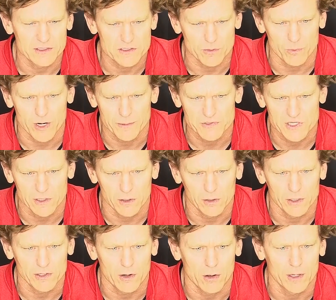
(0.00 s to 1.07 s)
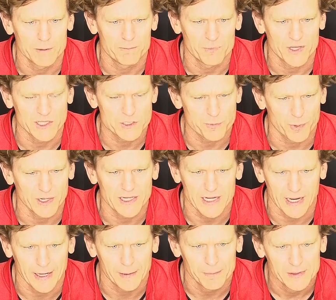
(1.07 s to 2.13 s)
some reps here early on in spring
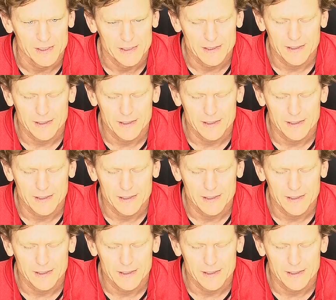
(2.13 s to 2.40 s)
camp. Camp.